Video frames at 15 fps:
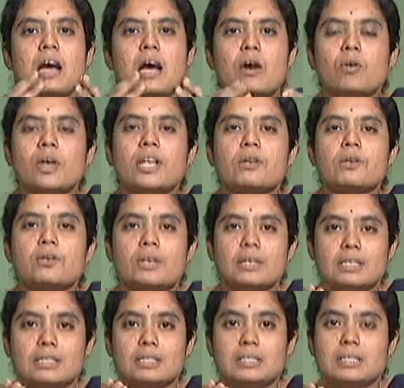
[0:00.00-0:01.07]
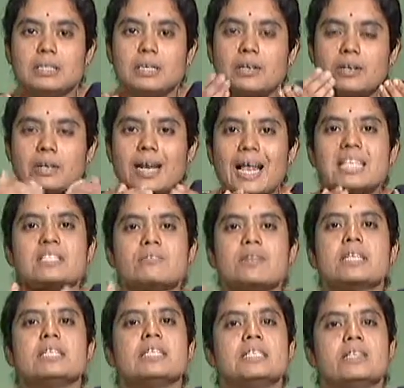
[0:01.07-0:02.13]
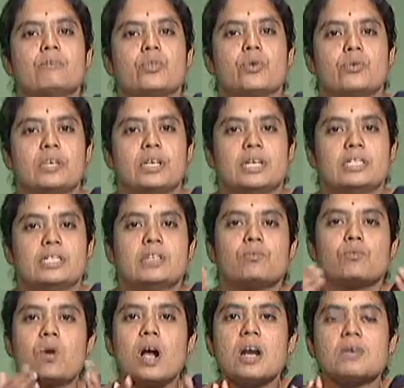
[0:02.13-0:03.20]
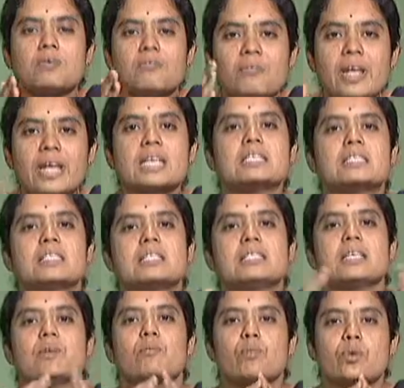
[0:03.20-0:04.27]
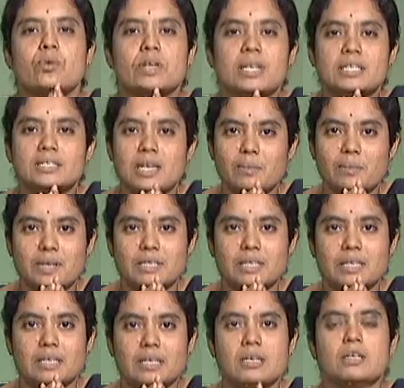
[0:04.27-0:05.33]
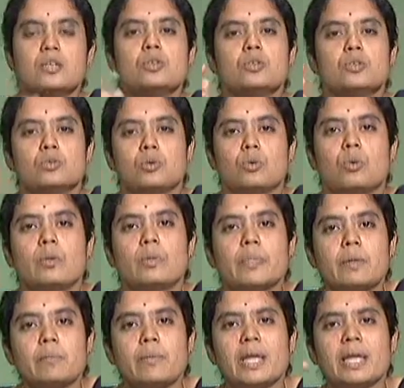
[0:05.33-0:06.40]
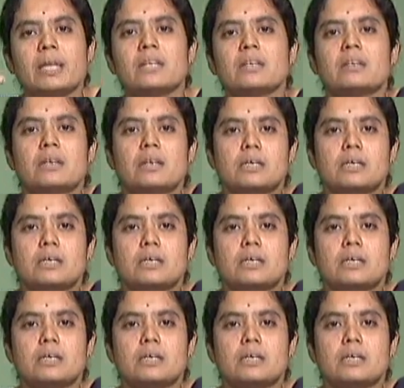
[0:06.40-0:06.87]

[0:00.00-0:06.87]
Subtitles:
How can you classify these impurities? In what ways these impurities are present? So the main